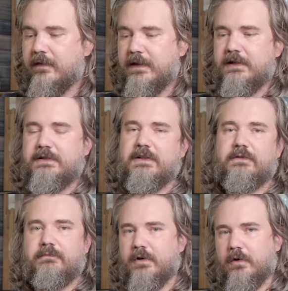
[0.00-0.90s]
and then it's
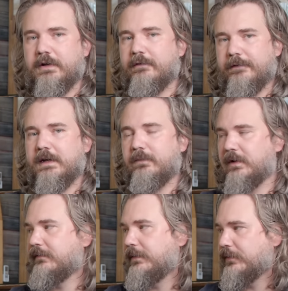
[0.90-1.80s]
just you know, only inflated
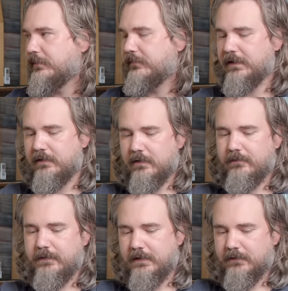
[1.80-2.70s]
whenever you put them in
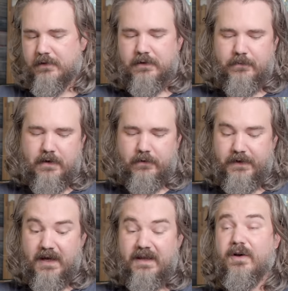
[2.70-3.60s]
your things around the bottles.
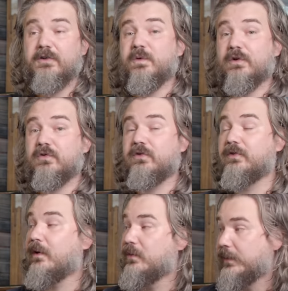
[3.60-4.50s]
Those work so